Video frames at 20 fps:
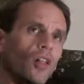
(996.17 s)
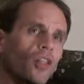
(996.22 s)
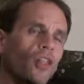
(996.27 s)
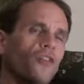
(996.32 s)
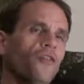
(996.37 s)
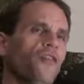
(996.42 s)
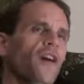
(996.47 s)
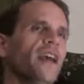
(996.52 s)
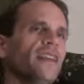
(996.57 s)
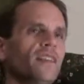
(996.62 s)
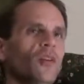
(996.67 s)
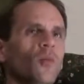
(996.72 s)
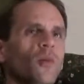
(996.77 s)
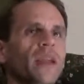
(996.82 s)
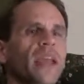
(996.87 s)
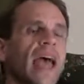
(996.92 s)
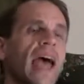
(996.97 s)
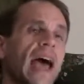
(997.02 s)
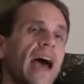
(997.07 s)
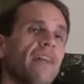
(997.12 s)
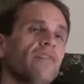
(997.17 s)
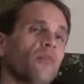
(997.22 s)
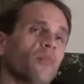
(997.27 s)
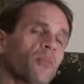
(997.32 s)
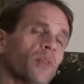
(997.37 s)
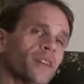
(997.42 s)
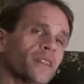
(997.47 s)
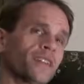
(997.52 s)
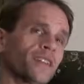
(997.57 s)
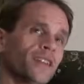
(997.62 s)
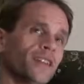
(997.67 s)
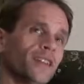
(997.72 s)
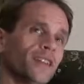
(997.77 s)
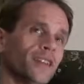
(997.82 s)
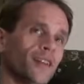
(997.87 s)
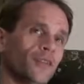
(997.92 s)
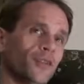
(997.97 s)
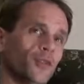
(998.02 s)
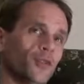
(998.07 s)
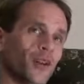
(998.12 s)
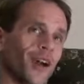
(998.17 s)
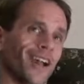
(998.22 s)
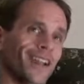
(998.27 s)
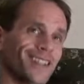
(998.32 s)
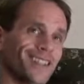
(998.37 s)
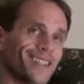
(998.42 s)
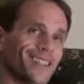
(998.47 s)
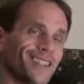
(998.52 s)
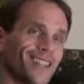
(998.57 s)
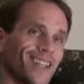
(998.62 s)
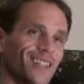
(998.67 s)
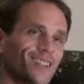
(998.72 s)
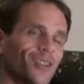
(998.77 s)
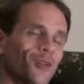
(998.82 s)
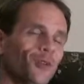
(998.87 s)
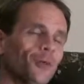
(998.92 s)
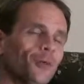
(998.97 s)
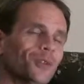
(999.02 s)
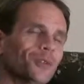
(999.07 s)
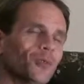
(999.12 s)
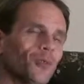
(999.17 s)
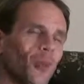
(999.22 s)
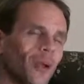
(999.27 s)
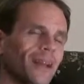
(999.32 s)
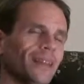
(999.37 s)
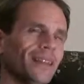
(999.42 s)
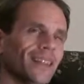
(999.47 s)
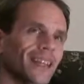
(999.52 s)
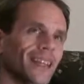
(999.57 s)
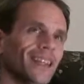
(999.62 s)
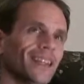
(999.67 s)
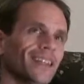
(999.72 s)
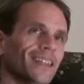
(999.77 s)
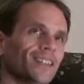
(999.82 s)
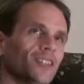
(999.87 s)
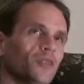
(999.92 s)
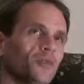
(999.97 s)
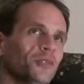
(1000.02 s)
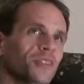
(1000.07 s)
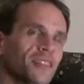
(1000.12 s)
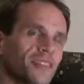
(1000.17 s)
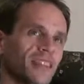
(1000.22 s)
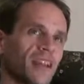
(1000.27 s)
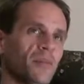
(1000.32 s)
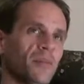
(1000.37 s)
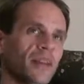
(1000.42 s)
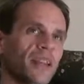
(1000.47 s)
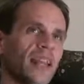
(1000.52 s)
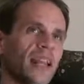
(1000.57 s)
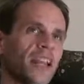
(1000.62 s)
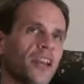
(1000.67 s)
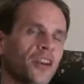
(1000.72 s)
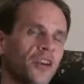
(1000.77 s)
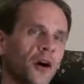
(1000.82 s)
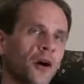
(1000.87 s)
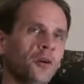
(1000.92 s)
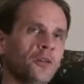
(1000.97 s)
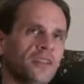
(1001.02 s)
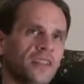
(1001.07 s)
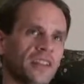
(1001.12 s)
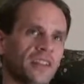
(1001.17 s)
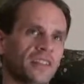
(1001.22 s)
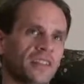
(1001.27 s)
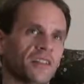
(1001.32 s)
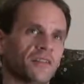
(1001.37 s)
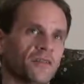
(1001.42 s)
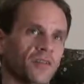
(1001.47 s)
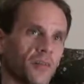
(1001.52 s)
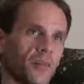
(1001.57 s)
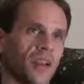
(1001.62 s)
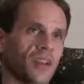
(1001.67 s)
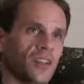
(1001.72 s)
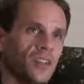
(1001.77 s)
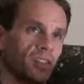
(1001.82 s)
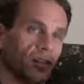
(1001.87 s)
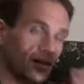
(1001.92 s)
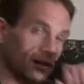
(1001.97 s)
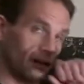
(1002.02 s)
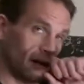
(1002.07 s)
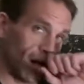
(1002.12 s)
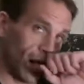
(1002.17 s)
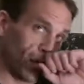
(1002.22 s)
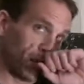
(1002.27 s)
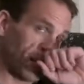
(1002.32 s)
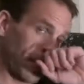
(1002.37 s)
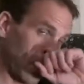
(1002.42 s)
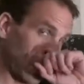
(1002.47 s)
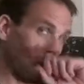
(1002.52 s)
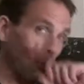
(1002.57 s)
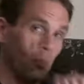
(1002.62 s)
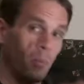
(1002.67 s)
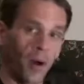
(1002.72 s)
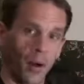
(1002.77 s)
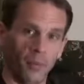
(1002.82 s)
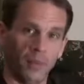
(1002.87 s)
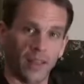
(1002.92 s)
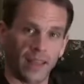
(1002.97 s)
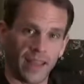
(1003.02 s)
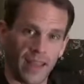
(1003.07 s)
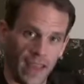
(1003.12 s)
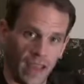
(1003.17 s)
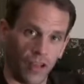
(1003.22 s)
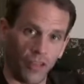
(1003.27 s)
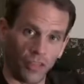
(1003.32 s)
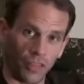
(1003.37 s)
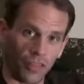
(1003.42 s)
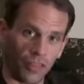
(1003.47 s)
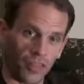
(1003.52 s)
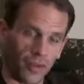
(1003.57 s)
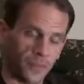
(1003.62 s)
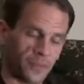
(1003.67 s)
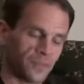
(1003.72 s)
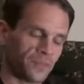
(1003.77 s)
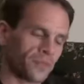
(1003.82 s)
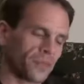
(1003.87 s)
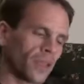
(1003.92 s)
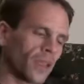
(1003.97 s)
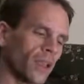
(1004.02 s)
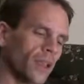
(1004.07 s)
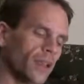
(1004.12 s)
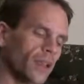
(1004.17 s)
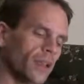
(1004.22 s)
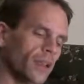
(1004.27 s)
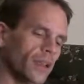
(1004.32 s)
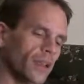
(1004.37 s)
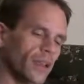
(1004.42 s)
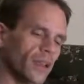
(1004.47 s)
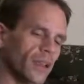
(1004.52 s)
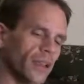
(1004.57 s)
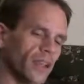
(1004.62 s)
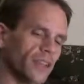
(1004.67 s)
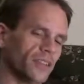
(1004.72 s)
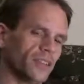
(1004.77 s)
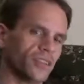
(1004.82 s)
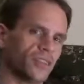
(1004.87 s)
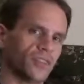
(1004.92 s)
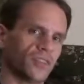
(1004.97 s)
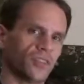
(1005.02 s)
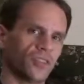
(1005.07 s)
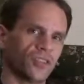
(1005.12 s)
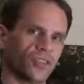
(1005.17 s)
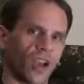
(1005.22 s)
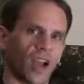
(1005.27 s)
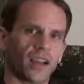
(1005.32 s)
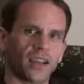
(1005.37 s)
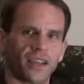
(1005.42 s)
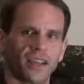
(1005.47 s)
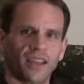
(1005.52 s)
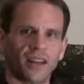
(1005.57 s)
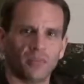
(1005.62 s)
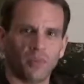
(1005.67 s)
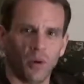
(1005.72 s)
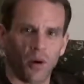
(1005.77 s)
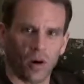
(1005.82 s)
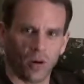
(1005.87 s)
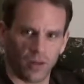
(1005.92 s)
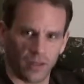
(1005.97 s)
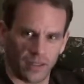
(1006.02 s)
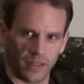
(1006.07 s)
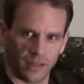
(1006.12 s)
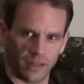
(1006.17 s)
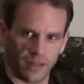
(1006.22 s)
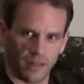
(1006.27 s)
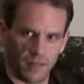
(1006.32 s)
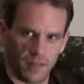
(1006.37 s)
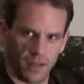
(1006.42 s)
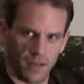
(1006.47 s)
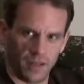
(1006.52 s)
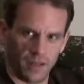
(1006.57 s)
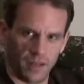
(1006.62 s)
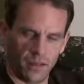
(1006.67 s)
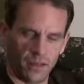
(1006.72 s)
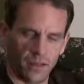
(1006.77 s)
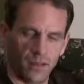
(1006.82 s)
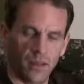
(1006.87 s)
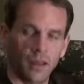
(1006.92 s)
The fact that we have a president of the United States who is willing to disseminate known disinformation about public health is shocking and appalling to me.